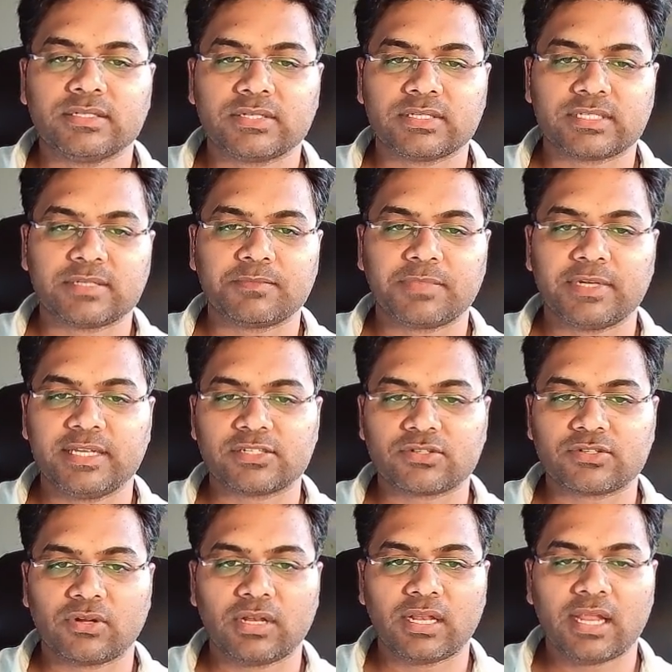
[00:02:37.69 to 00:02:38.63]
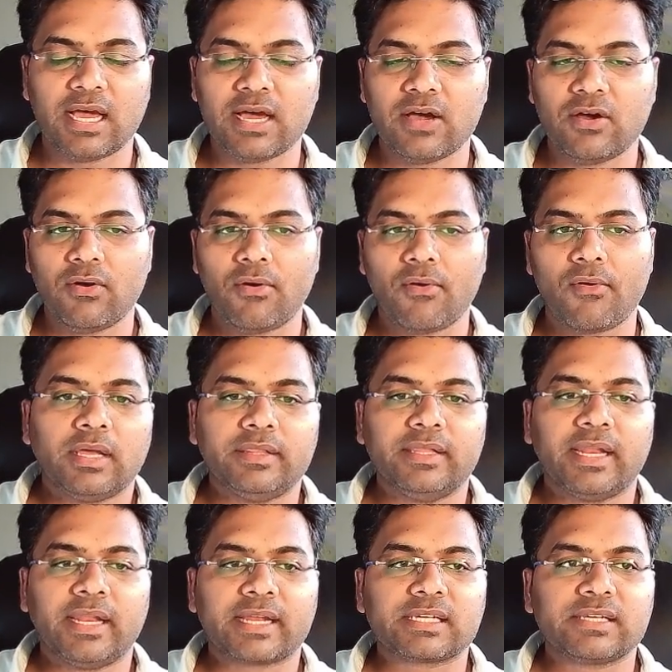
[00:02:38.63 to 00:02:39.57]
So simply install now
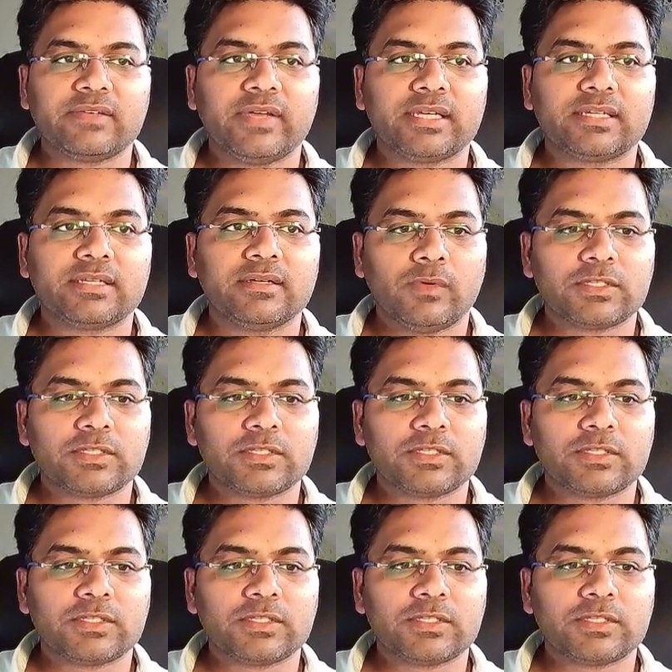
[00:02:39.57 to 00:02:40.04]
and then activate.